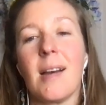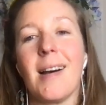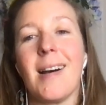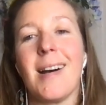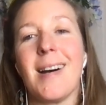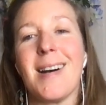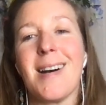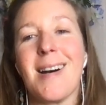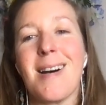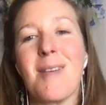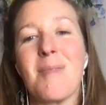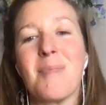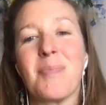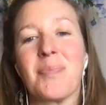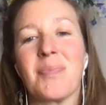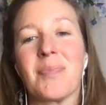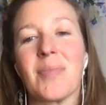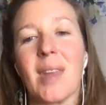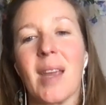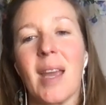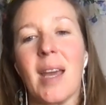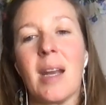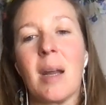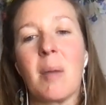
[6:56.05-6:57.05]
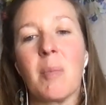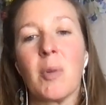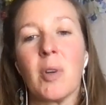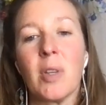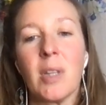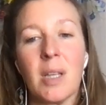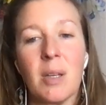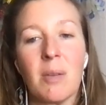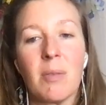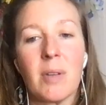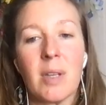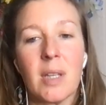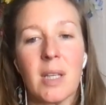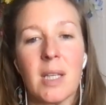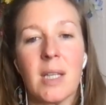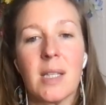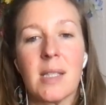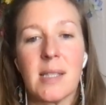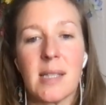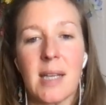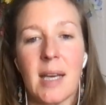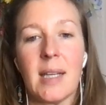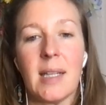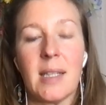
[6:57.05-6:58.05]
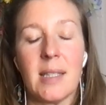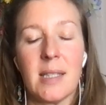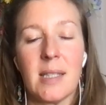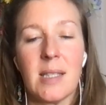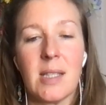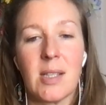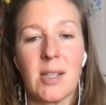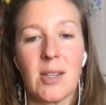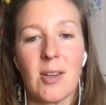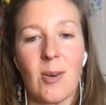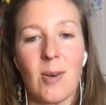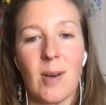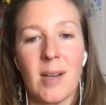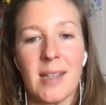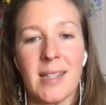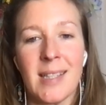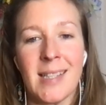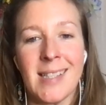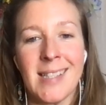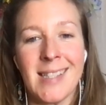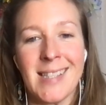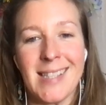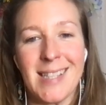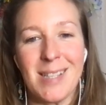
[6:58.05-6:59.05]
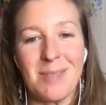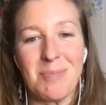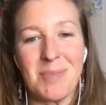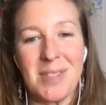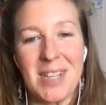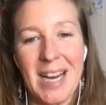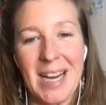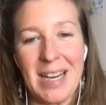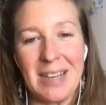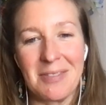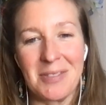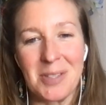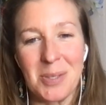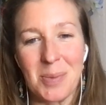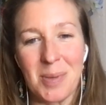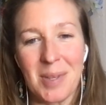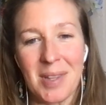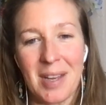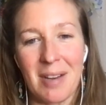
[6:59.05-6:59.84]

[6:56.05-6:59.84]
And I'm really, really excited to go on these deep dives with